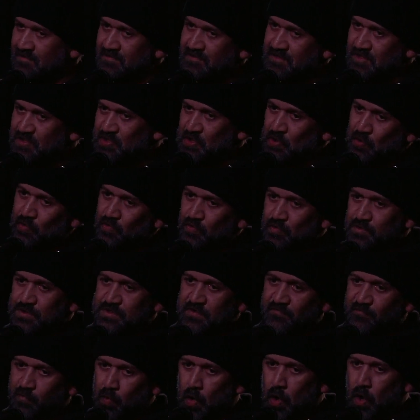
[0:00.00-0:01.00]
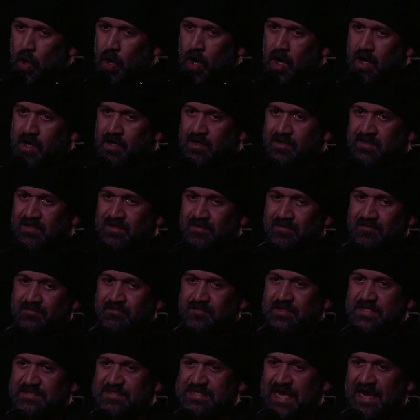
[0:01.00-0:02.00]
the tools of war,
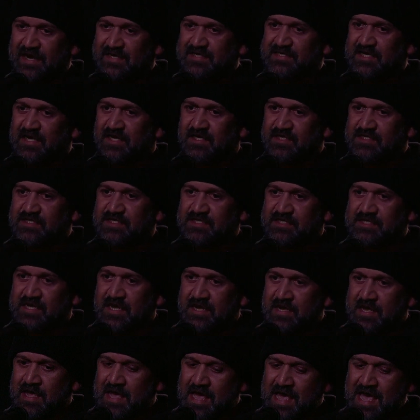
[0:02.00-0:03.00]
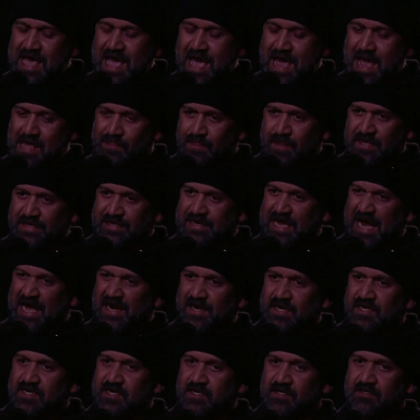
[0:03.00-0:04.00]
the tactics, and the
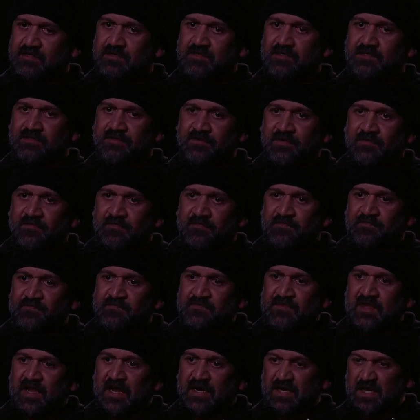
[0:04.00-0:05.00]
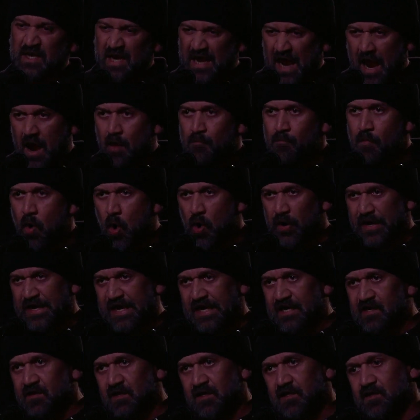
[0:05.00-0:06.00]
gun. And in our
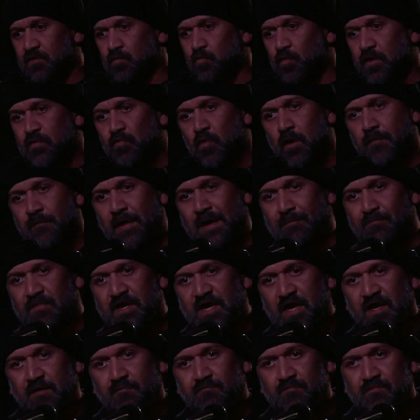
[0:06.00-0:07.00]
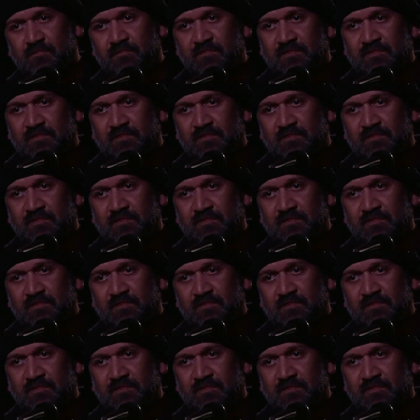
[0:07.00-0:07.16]
mourning, we remember him,